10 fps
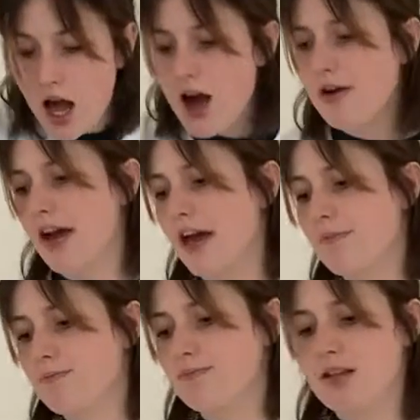Okay,
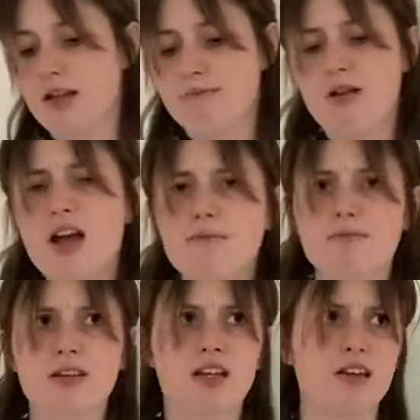but
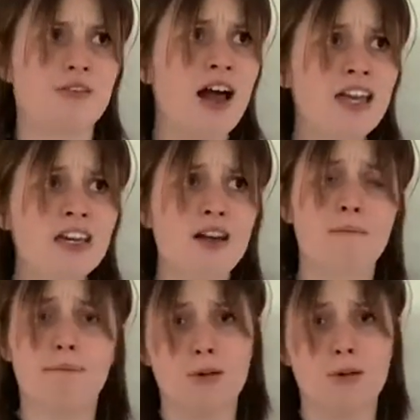if I get a